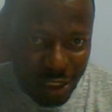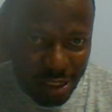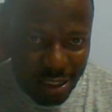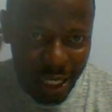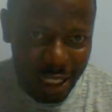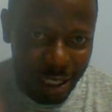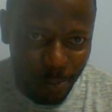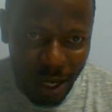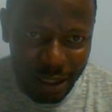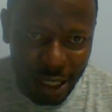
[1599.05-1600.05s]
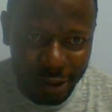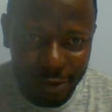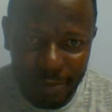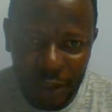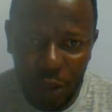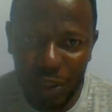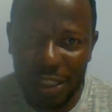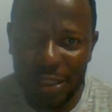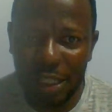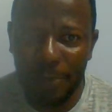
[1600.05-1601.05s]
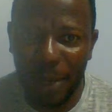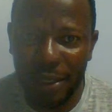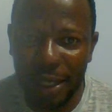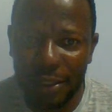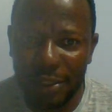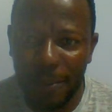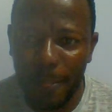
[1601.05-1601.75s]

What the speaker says: which is the independent, which is the dependent.